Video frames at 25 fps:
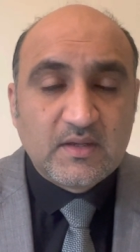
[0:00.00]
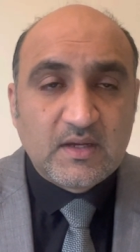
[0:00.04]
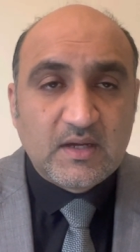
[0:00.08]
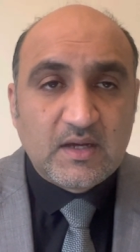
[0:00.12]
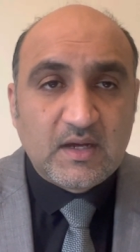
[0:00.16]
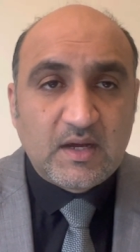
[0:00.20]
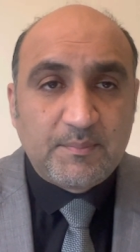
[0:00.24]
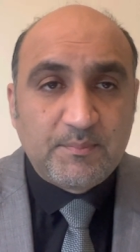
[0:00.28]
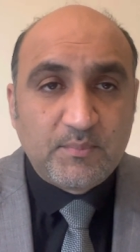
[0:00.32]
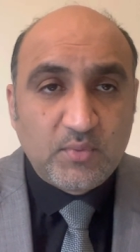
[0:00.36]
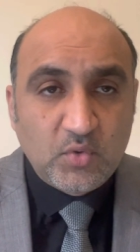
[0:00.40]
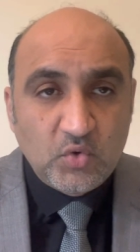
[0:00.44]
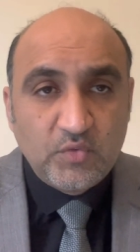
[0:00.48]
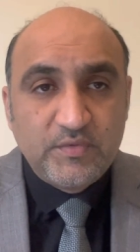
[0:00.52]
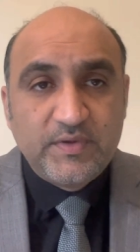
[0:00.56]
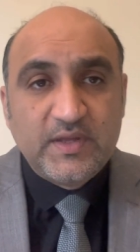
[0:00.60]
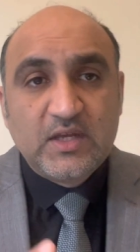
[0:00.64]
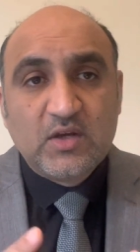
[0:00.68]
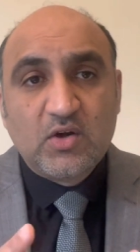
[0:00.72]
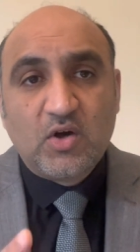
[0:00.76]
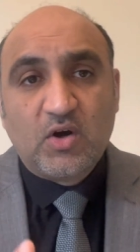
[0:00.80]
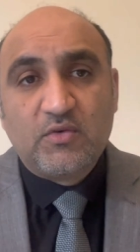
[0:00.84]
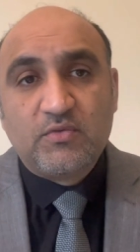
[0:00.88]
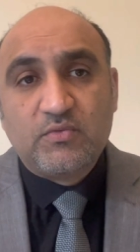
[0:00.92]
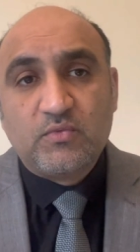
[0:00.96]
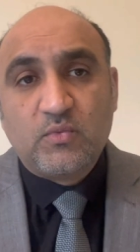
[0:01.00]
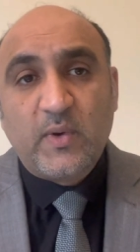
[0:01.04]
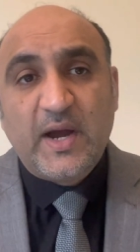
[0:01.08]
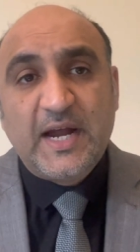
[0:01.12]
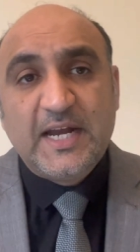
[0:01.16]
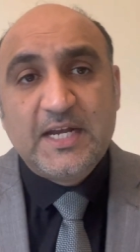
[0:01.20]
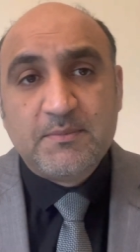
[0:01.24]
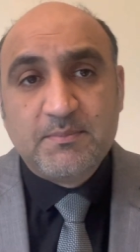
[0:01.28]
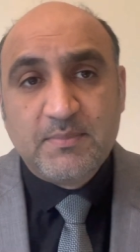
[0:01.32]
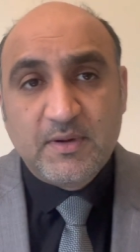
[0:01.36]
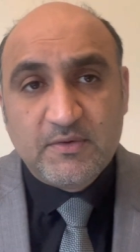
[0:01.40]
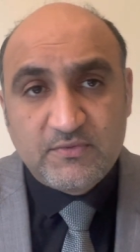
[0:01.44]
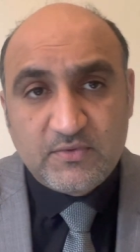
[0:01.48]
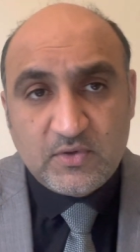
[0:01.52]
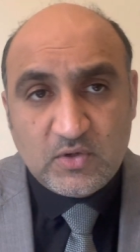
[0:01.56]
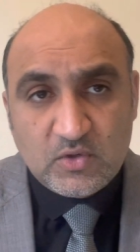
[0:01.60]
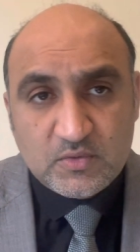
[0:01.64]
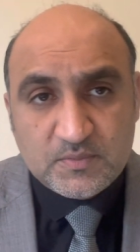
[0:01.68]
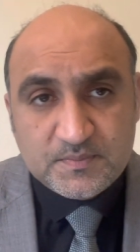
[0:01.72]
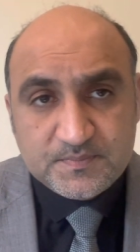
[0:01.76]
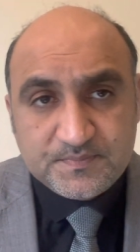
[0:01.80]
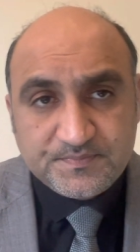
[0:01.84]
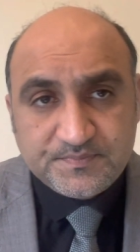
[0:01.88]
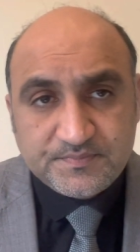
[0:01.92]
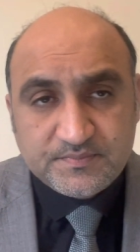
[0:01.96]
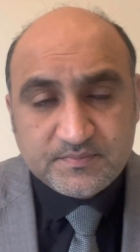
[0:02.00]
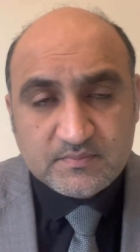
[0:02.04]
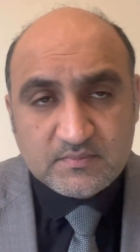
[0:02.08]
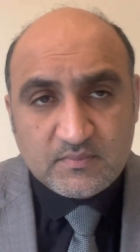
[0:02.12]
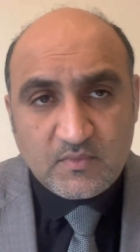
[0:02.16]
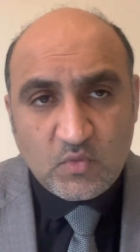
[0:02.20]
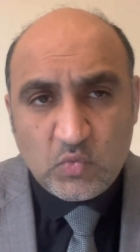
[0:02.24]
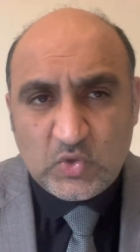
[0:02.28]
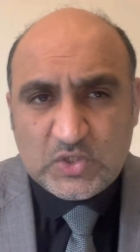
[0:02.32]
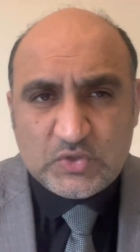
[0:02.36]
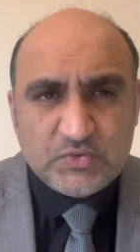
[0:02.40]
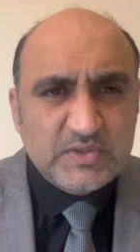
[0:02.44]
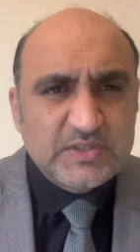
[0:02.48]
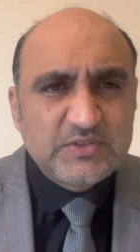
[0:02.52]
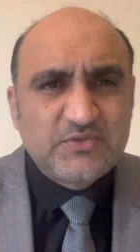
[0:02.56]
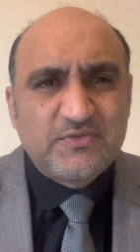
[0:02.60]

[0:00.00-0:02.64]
approving of white buffalo, which was